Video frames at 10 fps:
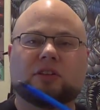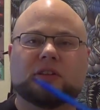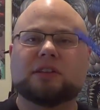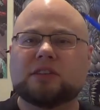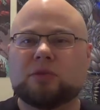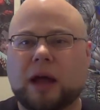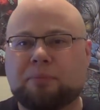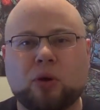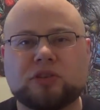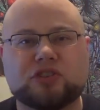This is what, I
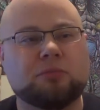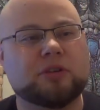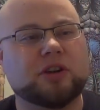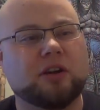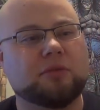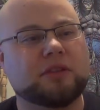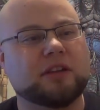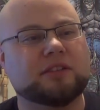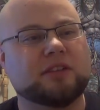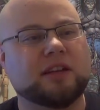post so much art with
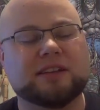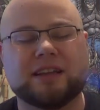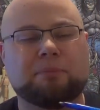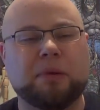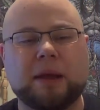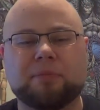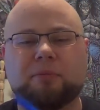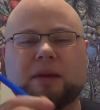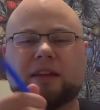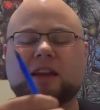this. Look, it's like a paper
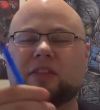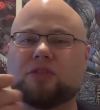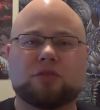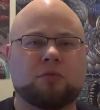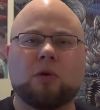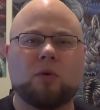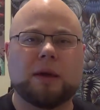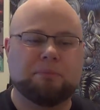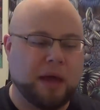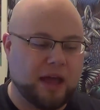mate, not
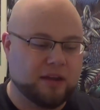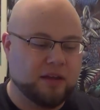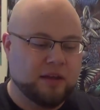throwaway pen.